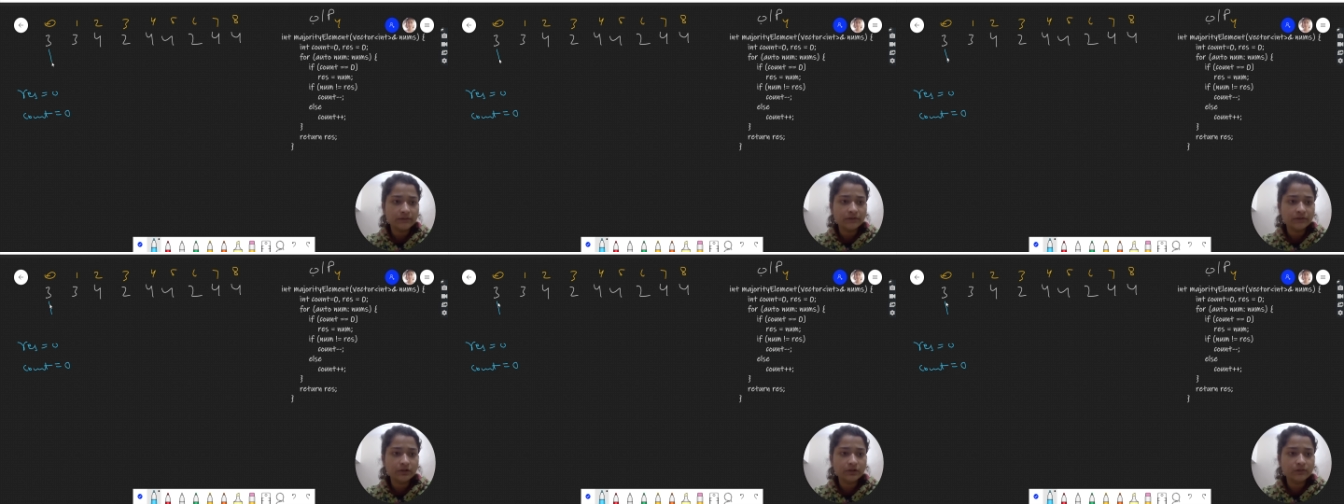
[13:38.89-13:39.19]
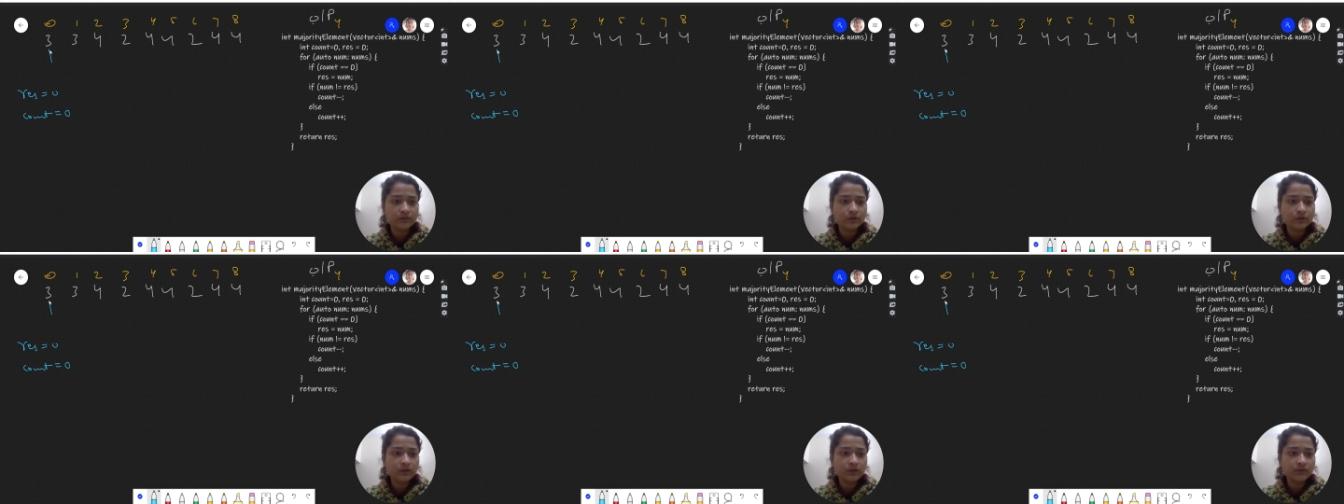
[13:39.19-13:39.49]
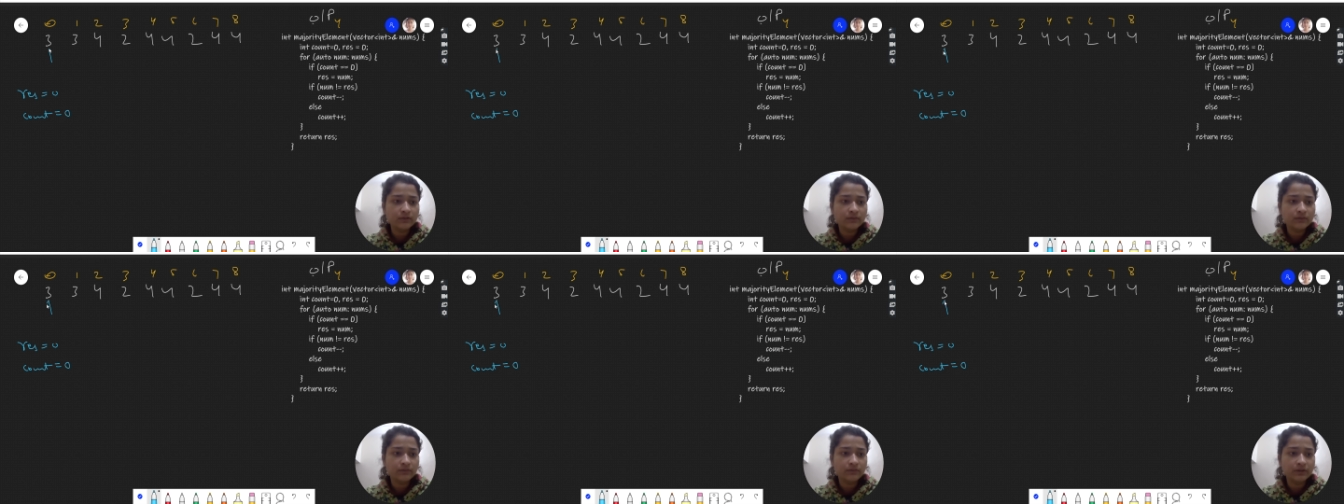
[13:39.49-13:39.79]
first of all
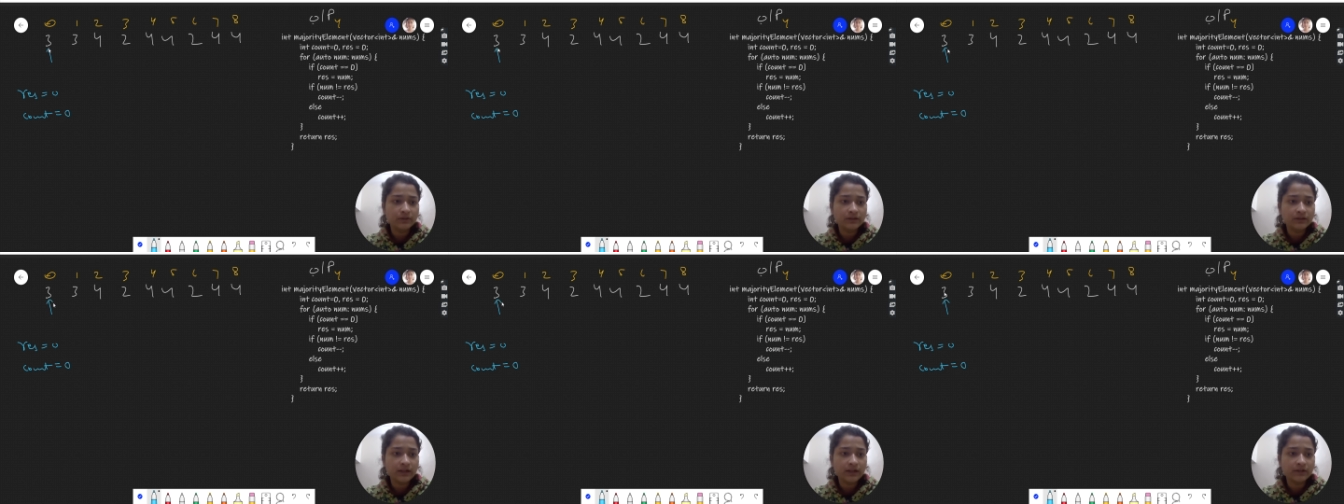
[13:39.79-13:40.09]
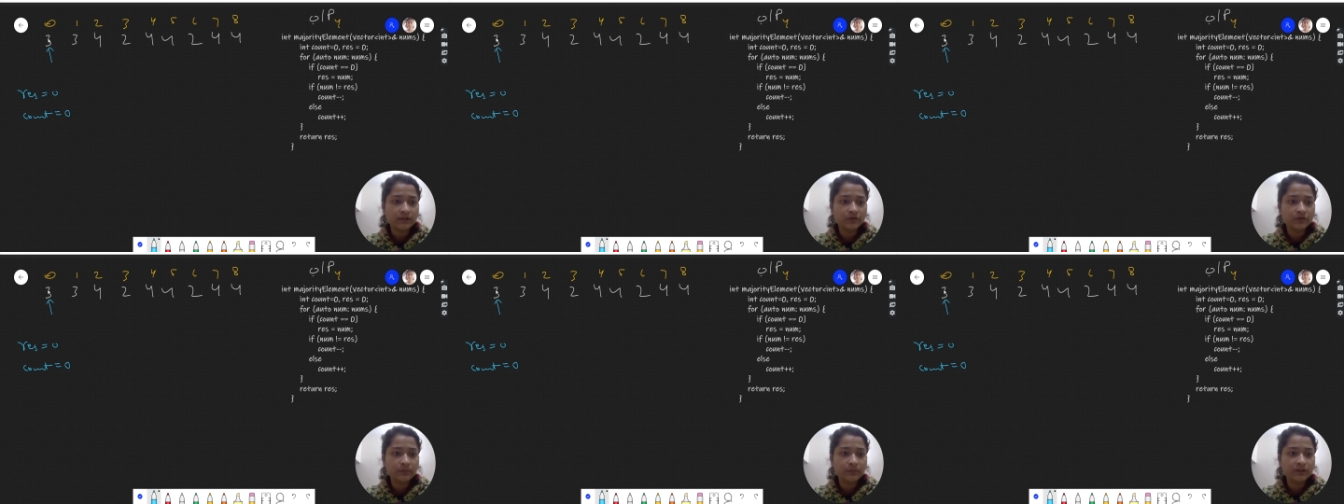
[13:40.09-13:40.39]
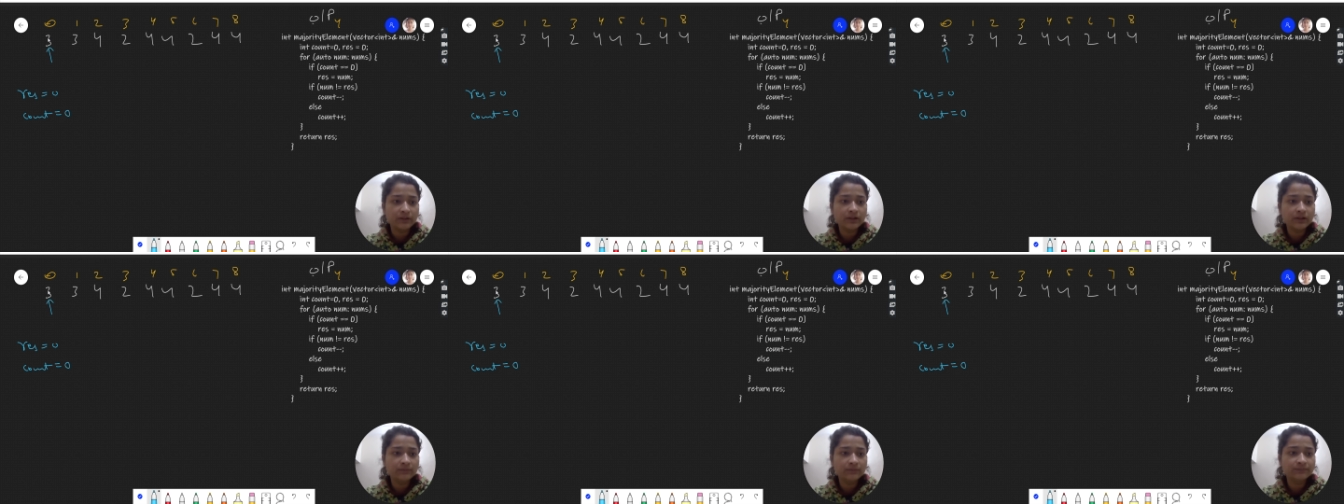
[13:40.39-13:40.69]
we start from
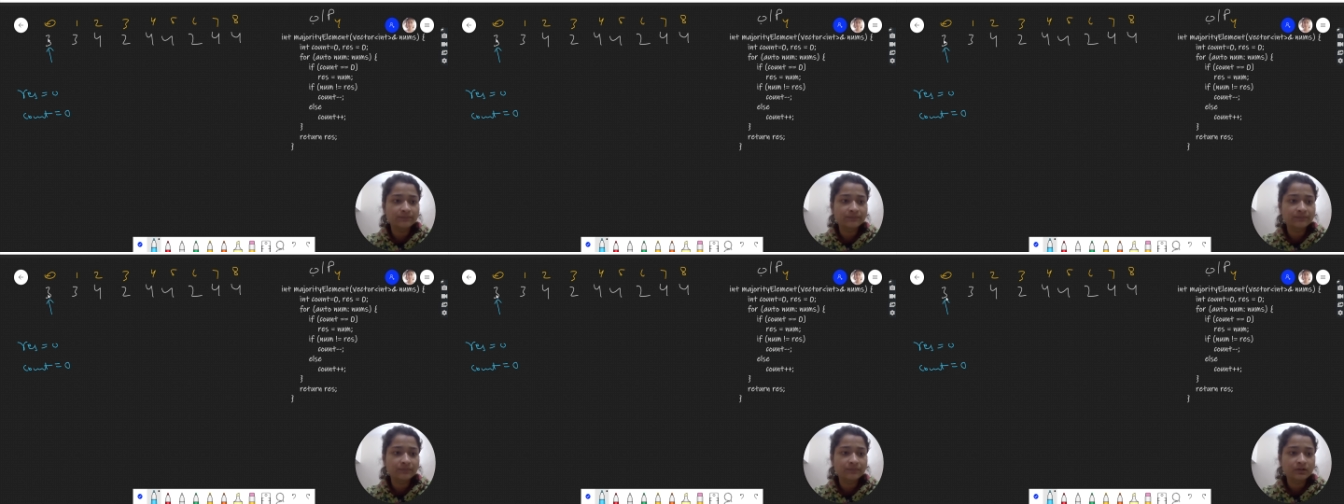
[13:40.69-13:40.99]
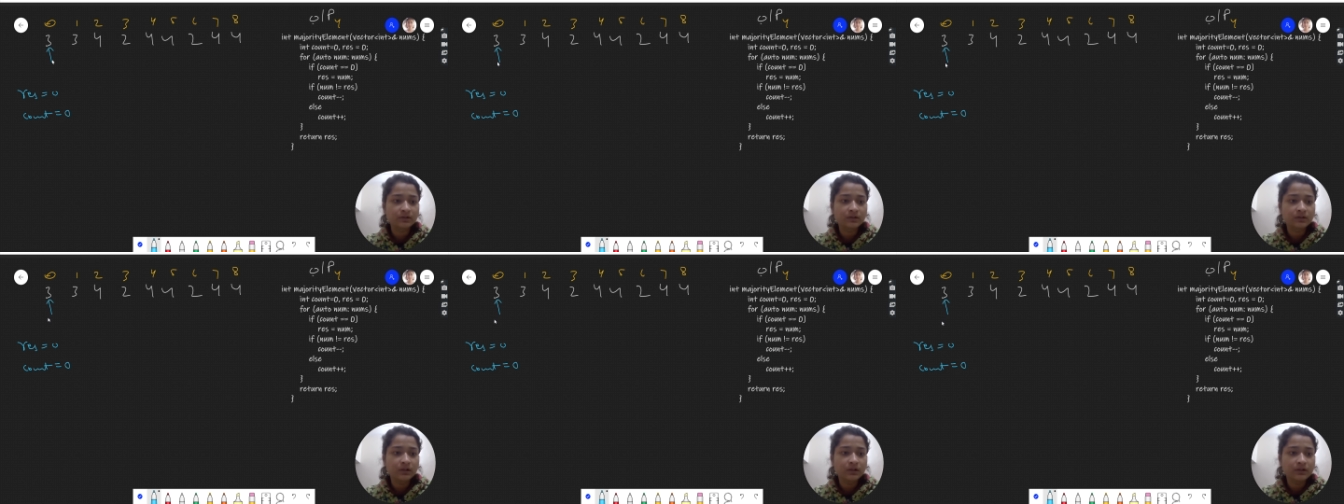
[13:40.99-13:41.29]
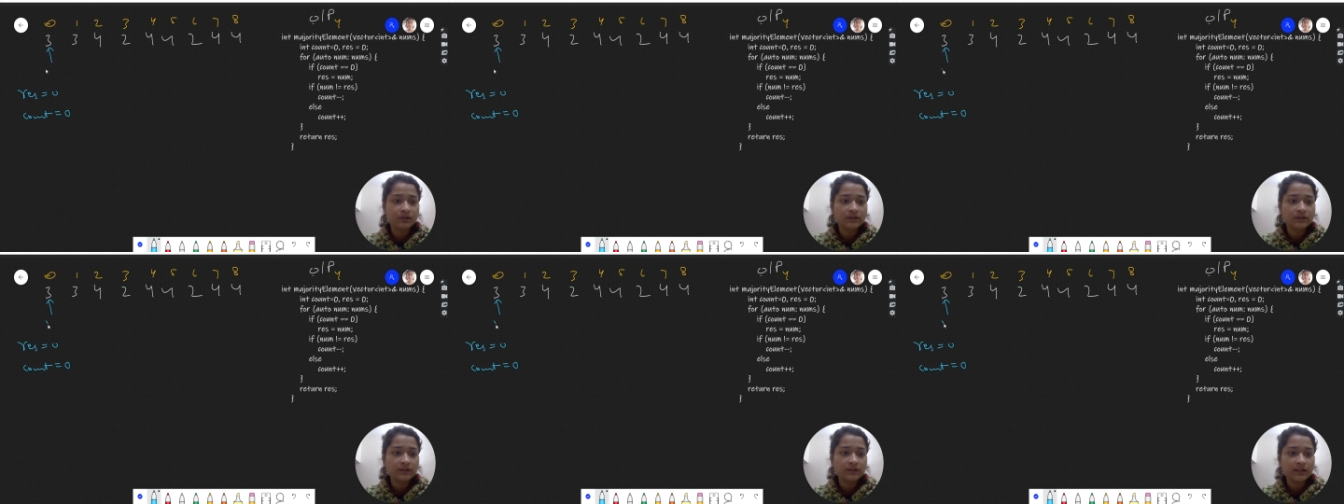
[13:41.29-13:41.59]
here.
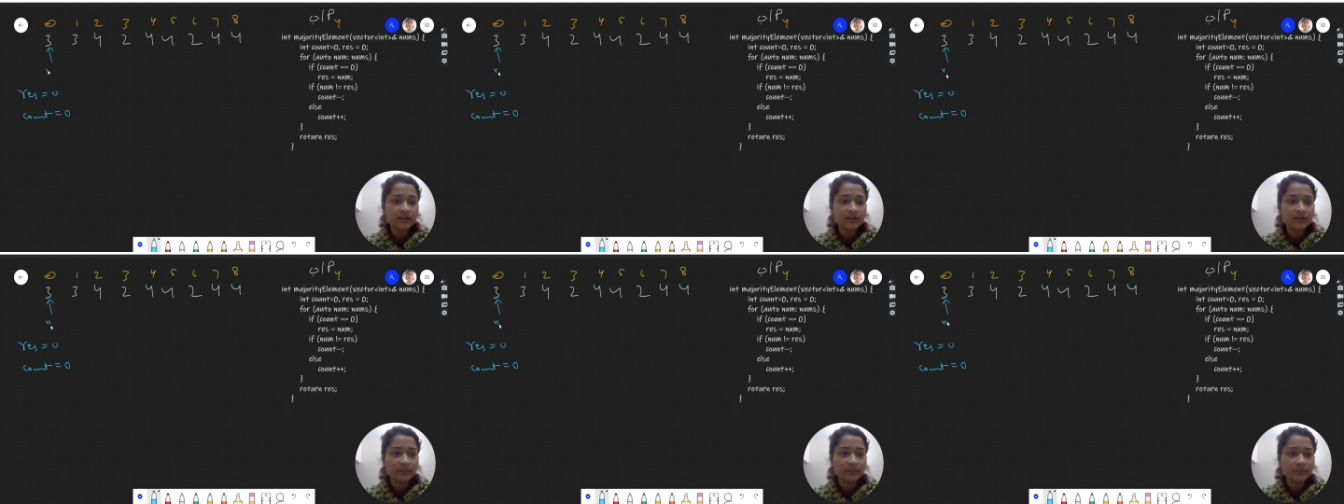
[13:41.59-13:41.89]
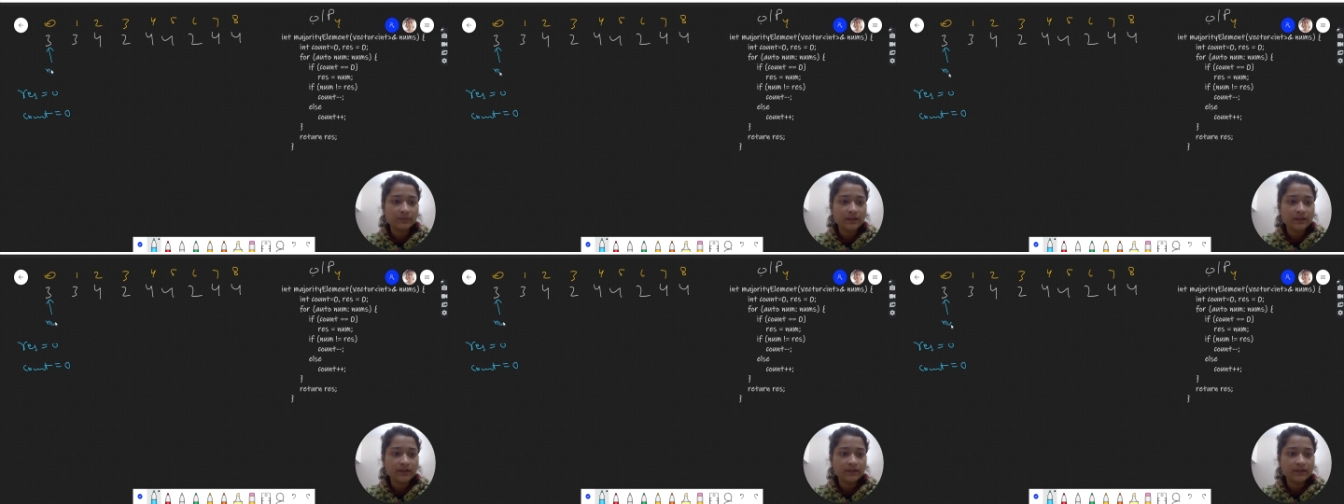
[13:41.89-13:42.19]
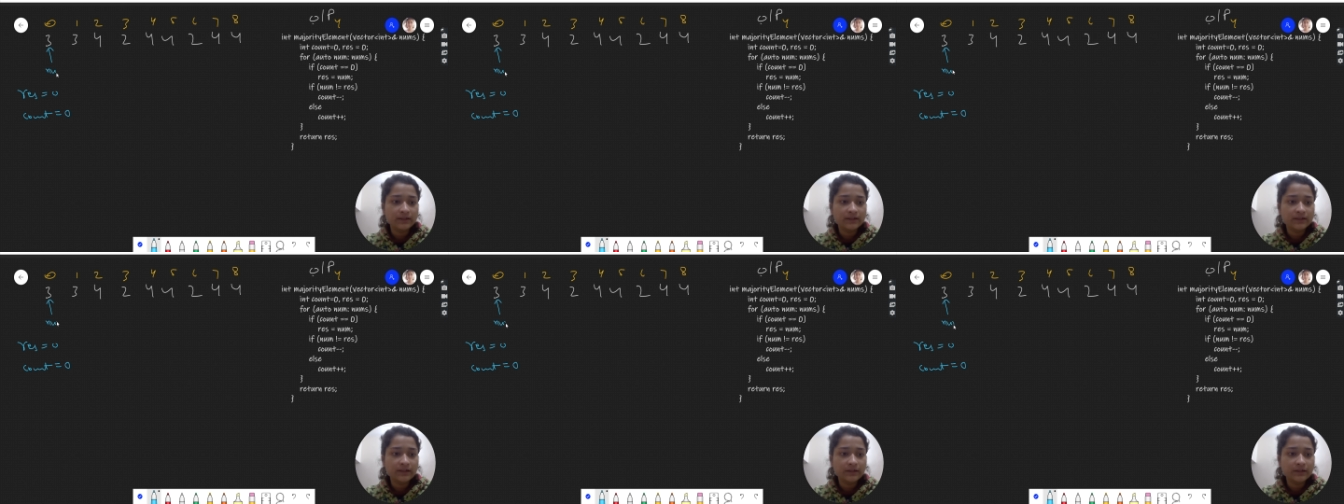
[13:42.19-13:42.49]
This is our num, right?
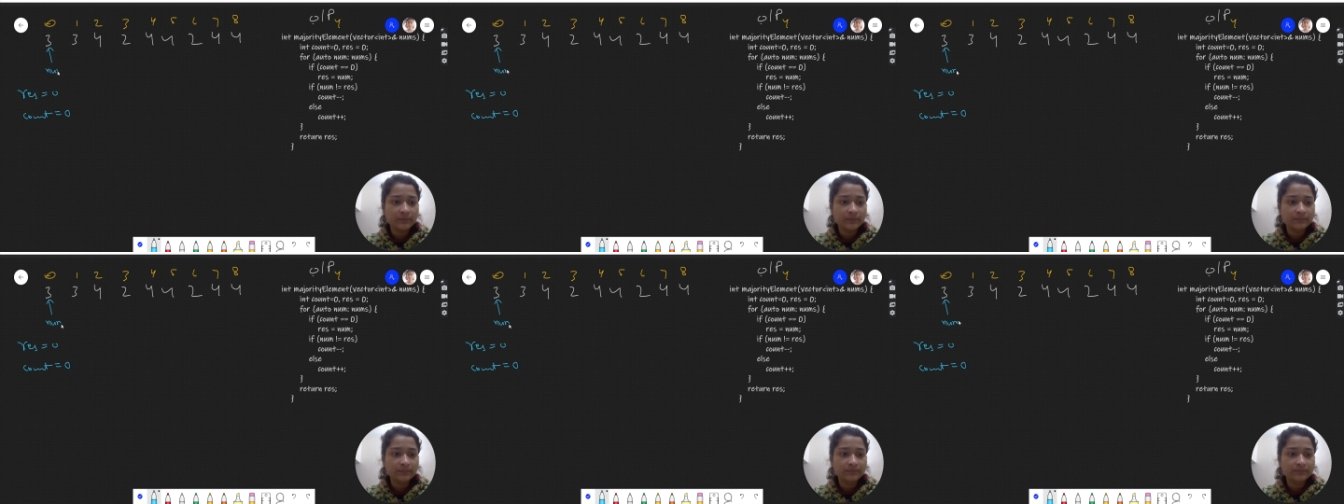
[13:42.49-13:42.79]
This is our num.